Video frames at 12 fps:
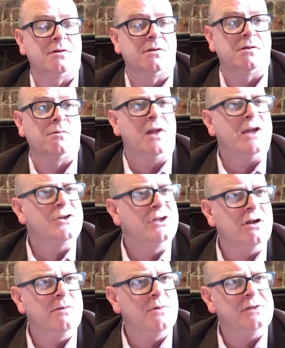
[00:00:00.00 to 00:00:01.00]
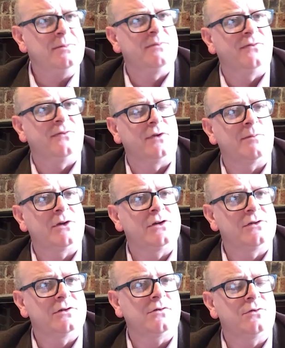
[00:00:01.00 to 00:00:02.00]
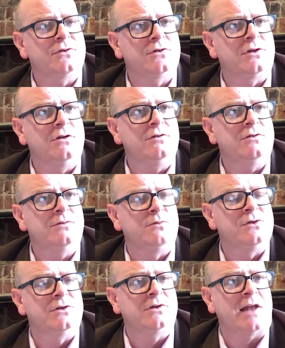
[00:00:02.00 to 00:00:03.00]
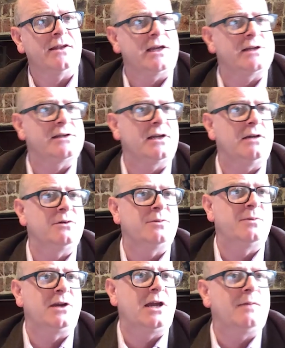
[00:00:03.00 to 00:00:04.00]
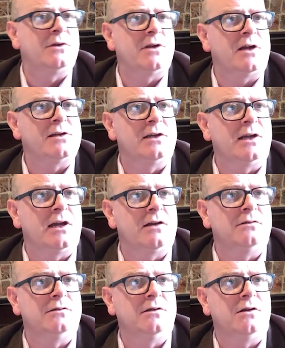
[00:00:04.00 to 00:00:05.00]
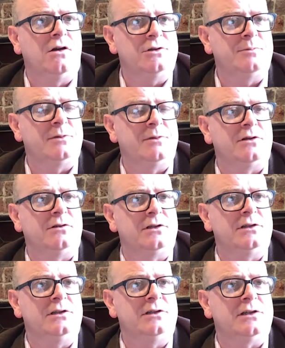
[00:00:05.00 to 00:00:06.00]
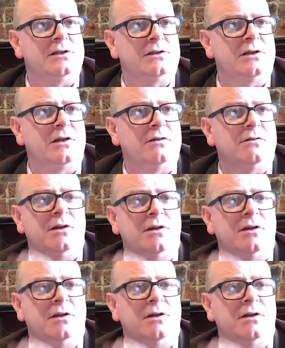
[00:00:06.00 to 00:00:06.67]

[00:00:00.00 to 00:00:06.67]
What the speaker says: well, actually, no, it must have been before that, because, of course, Salute was at the Excel, which became the Nightingale Hospital, didn't it? So,